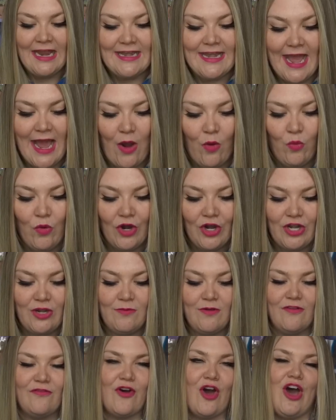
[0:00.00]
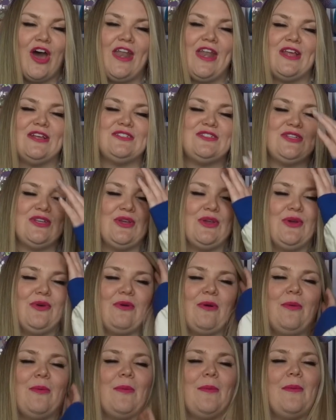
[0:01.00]
Now we're gonna move on
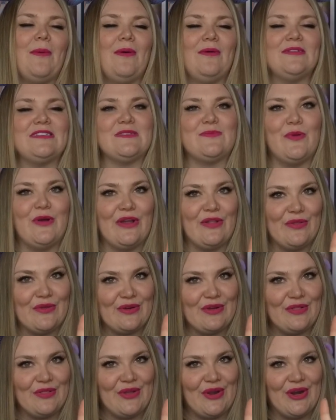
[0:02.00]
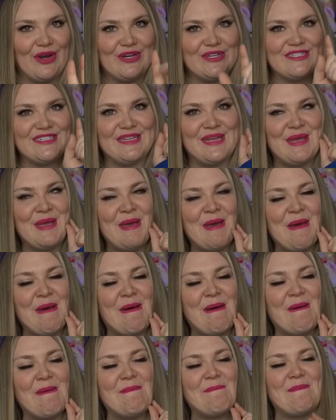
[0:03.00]
to, spoiler alert,
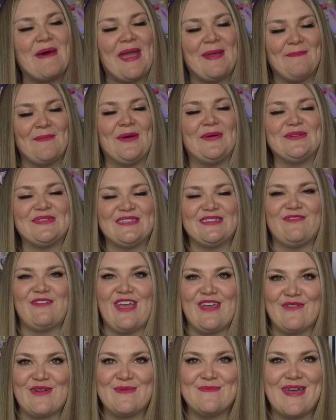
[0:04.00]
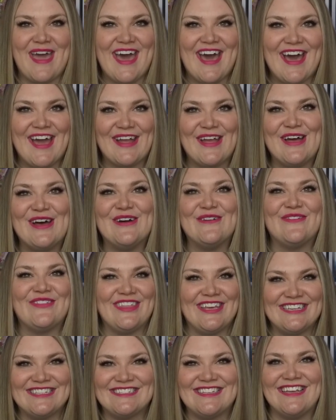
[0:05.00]
my most favorite bag of
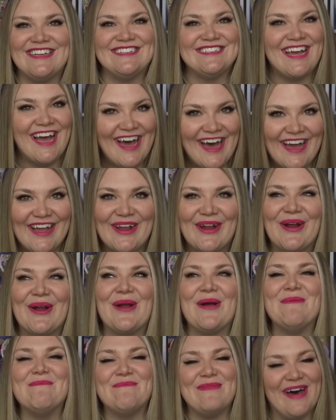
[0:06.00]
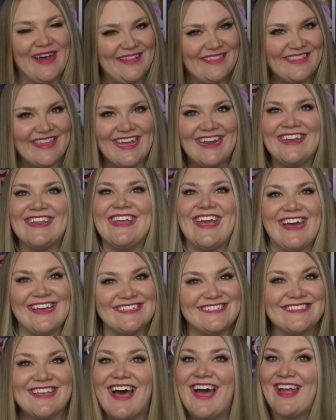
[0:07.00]
this entire month. And
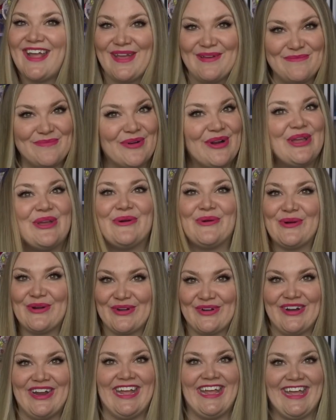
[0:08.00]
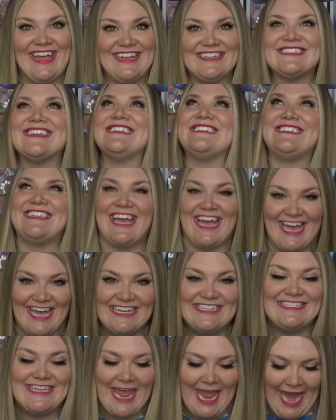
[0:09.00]
yes, I am pre-ordering it
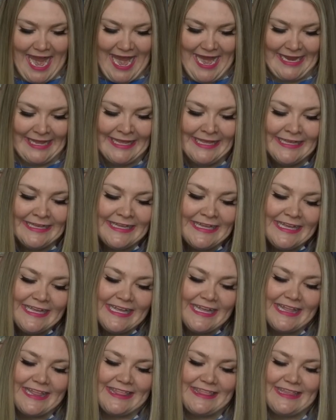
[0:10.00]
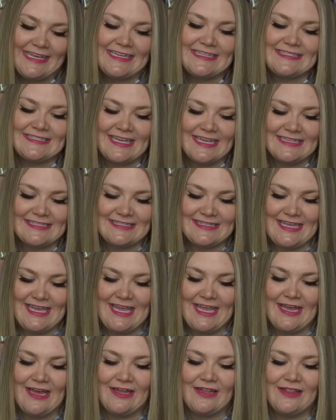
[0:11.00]
today. This is
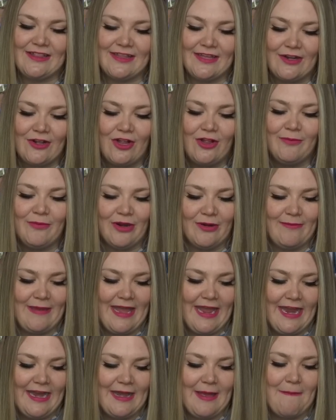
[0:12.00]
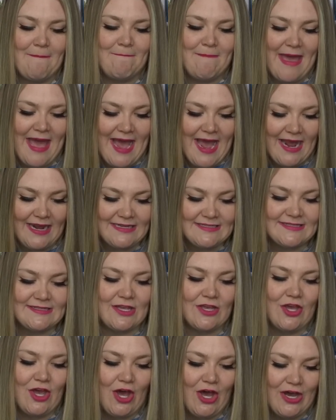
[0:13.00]
the Little Mermaid Max
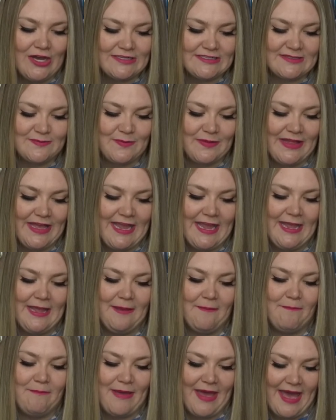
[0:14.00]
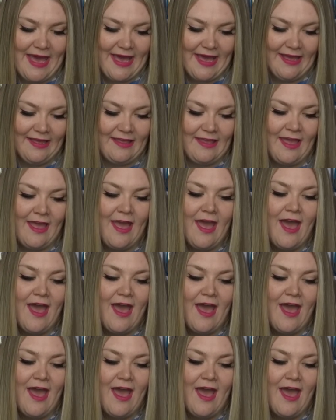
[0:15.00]
cosplay bag.